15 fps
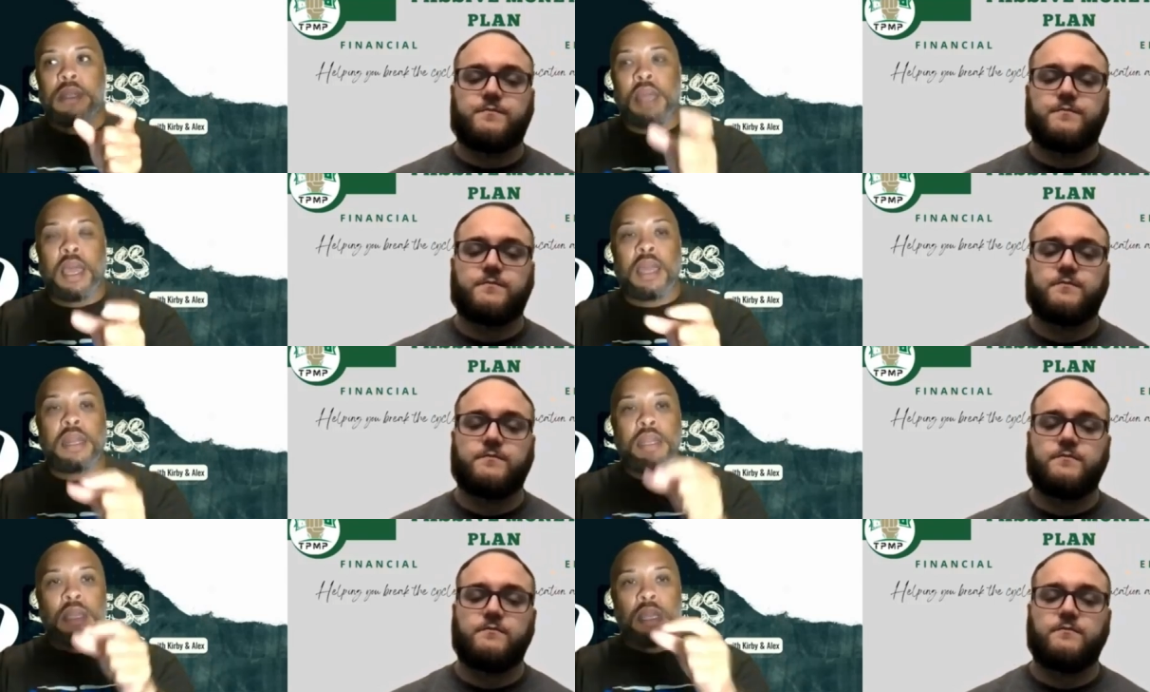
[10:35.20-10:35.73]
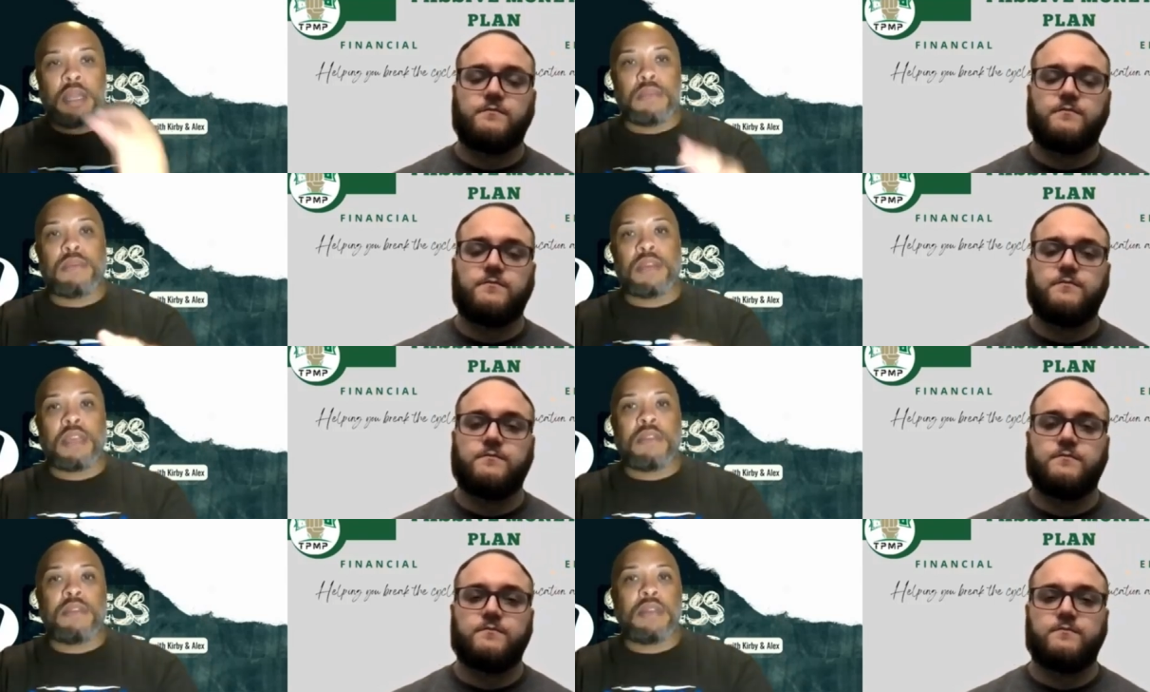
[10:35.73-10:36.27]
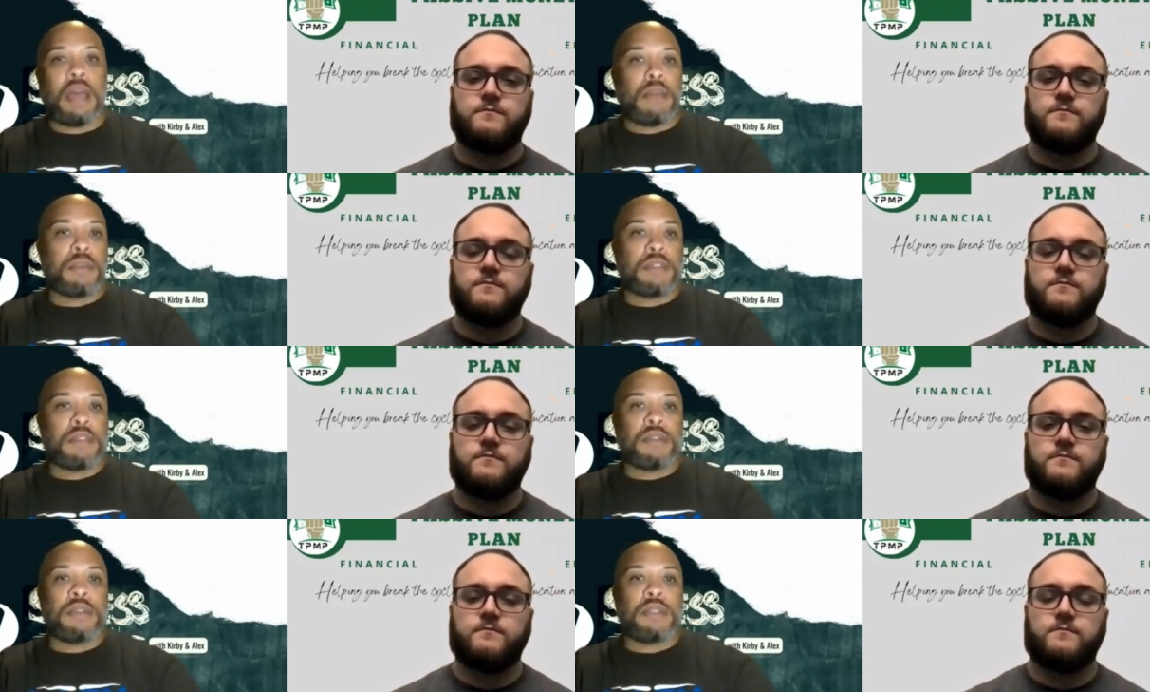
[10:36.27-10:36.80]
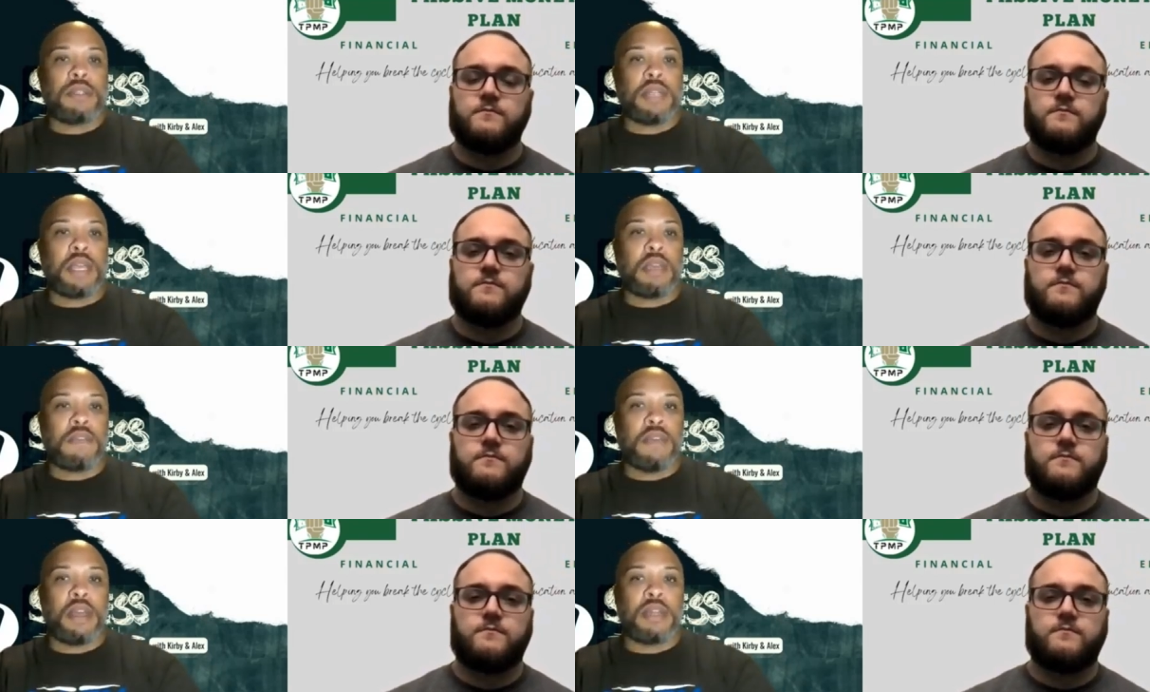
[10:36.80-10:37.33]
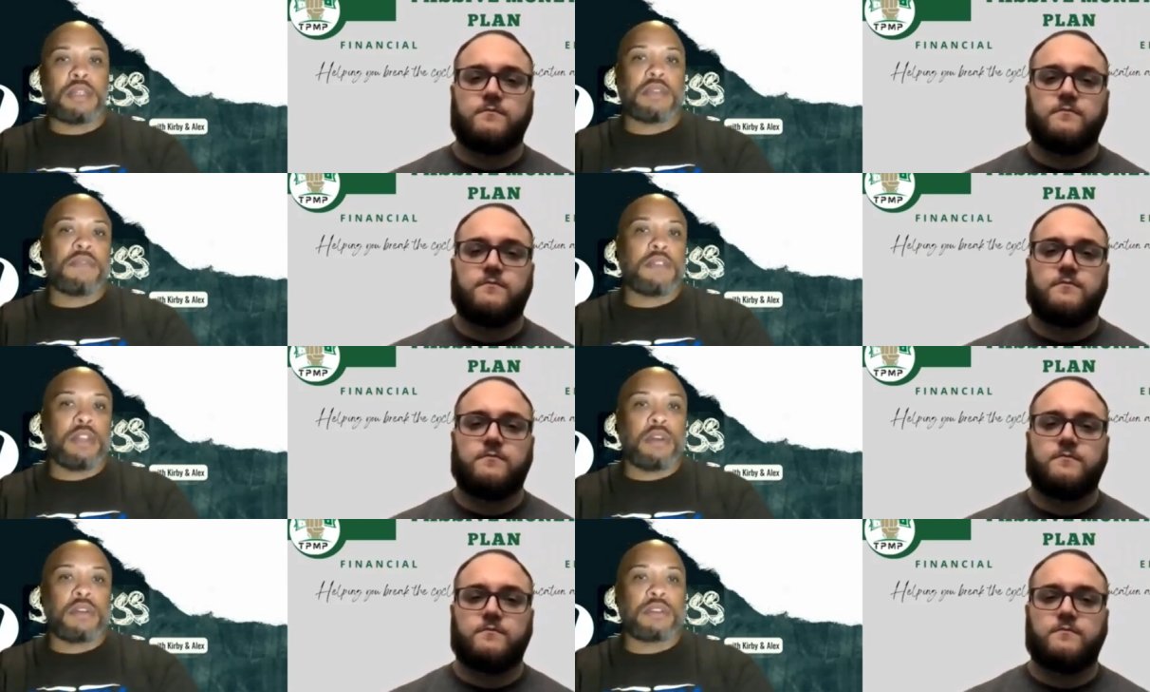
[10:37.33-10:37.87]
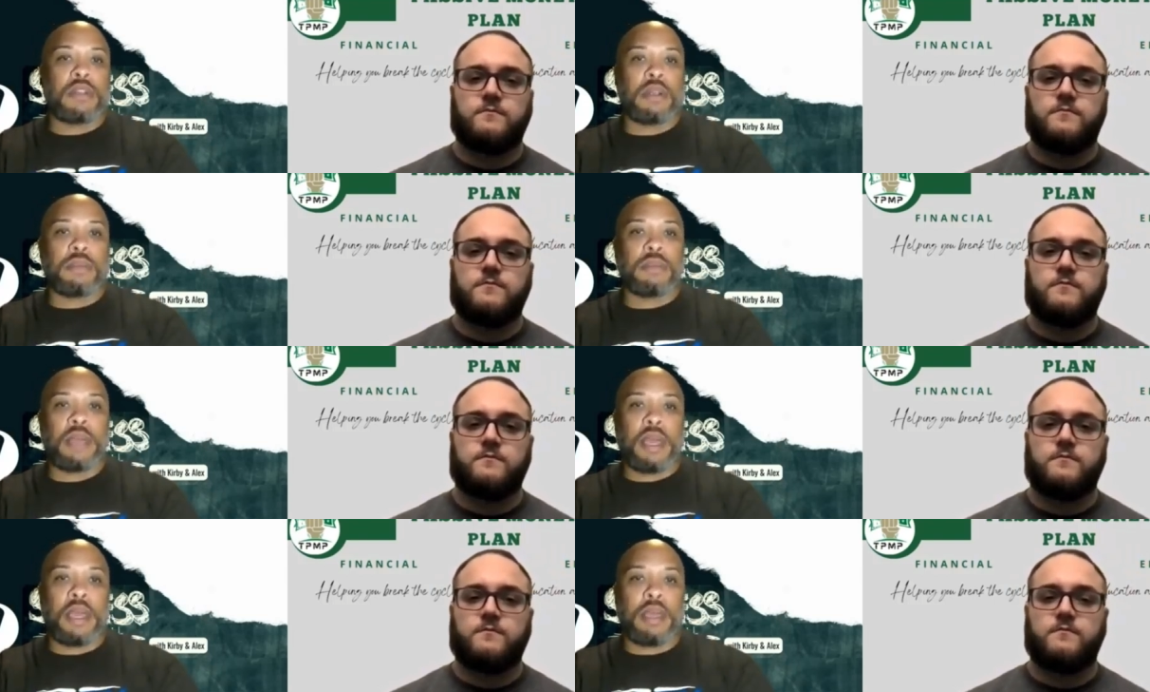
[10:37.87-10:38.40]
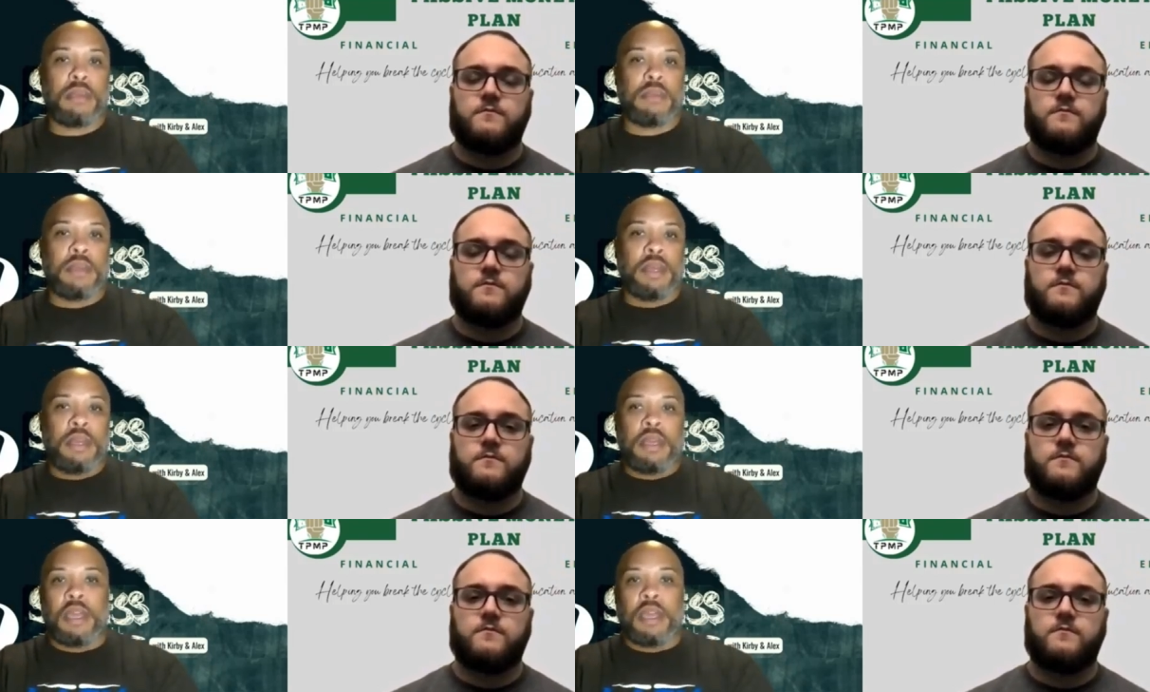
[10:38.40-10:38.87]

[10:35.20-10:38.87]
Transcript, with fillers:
Speaker 1: that it will give you the opportunity to take advantage of a long-term game.